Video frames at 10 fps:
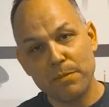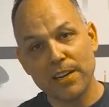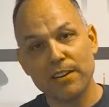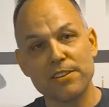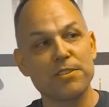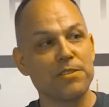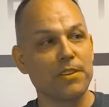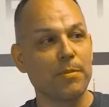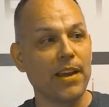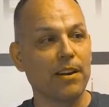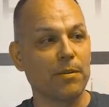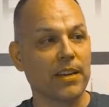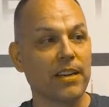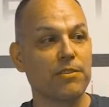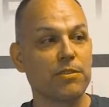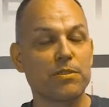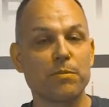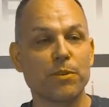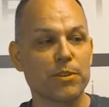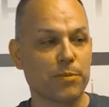bigger is usually better. It gives you
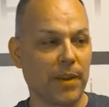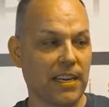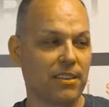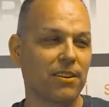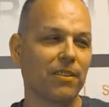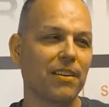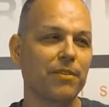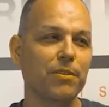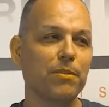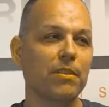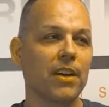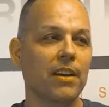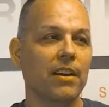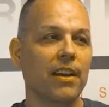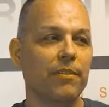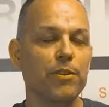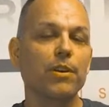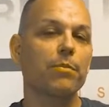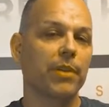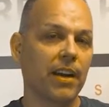some more space. So if you
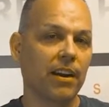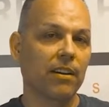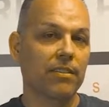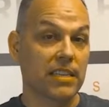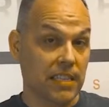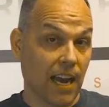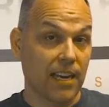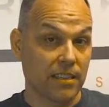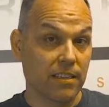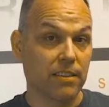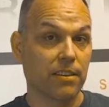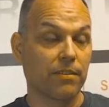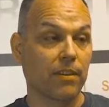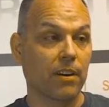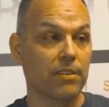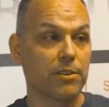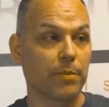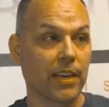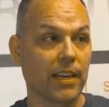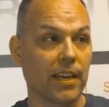compare the sizes of our
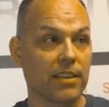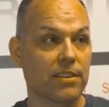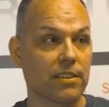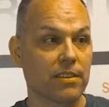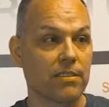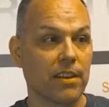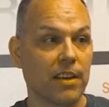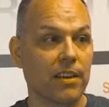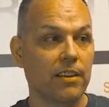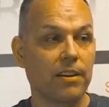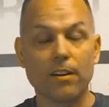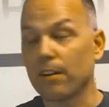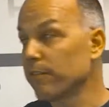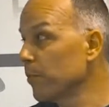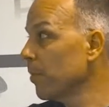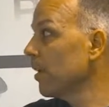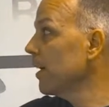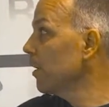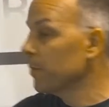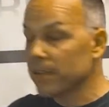display cases, our football
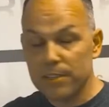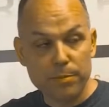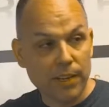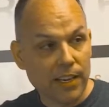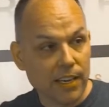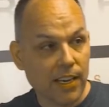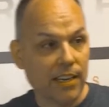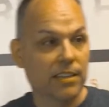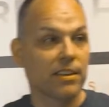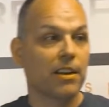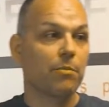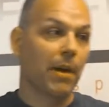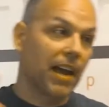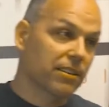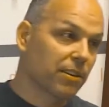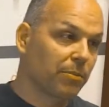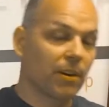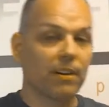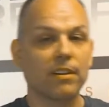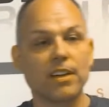helmet display case,
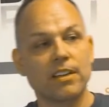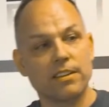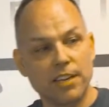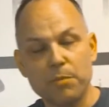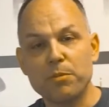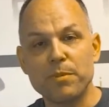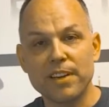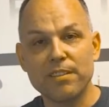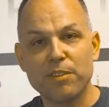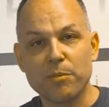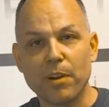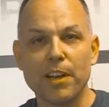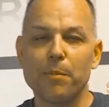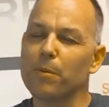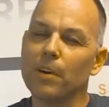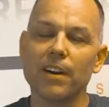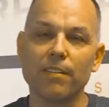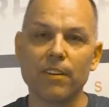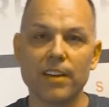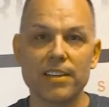basketball, double mini football helmet,
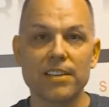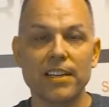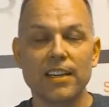whatever it is,